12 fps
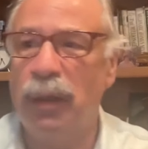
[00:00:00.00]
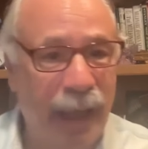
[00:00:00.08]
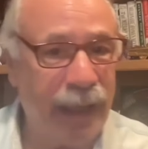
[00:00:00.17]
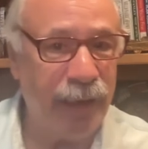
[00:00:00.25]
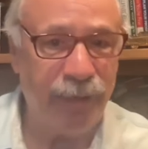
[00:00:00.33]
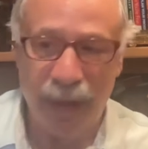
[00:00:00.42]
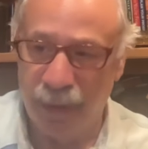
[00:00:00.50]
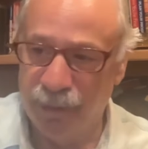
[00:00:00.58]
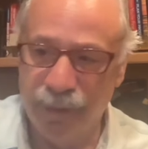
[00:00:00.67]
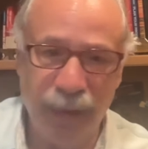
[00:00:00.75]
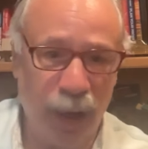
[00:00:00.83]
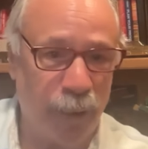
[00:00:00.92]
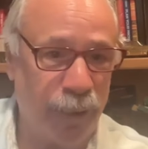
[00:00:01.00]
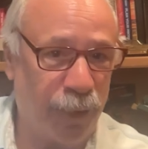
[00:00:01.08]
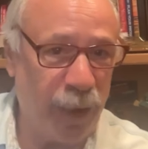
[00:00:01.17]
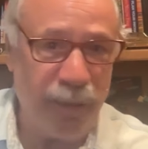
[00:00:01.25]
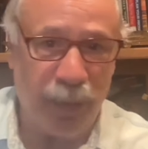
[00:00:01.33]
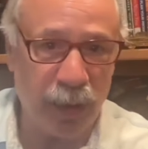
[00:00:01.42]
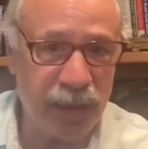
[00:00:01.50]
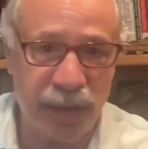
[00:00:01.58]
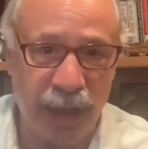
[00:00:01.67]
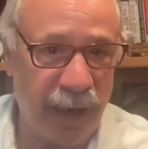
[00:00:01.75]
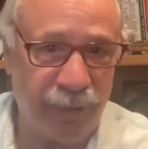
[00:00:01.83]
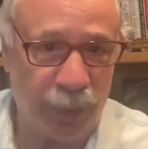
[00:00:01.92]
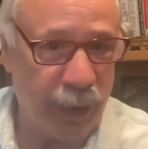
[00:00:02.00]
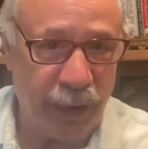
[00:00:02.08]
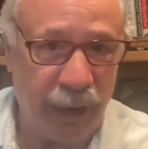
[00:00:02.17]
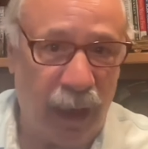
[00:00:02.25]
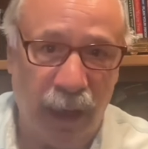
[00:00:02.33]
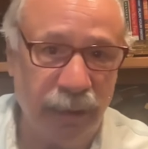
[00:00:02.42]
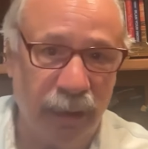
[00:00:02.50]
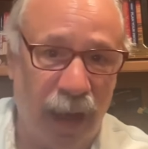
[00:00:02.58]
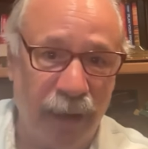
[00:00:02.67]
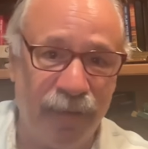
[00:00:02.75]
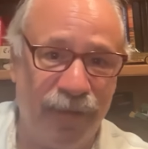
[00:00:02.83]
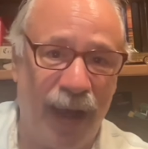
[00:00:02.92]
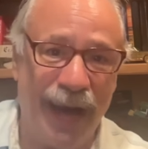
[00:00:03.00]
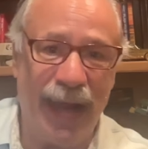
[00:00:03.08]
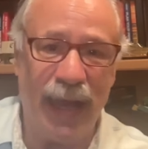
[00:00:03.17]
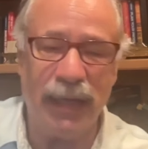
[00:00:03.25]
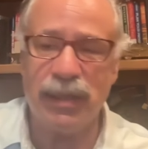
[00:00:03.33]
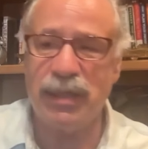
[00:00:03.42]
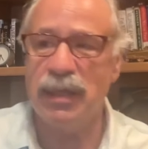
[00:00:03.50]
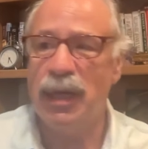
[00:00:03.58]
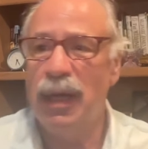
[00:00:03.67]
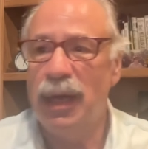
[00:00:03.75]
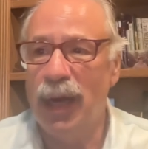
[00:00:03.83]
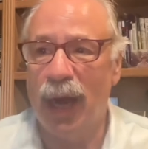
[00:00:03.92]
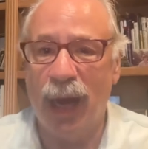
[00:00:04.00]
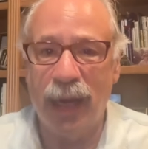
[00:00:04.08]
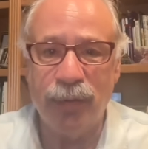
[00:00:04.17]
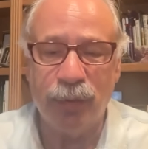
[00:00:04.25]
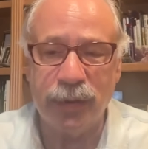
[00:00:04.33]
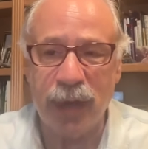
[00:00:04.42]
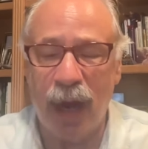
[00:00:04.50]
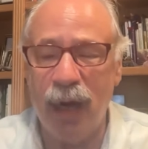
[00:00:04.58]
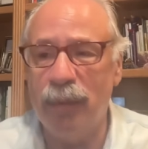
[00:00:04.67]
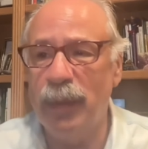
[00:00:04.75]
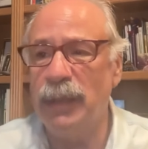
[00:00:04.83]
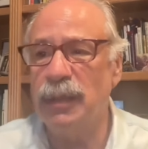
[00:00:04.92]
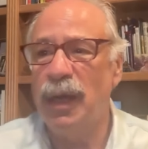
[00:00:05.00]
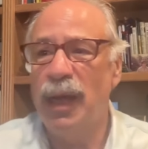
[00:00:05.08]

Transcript: I give them, free books that I've written on finance and retirement,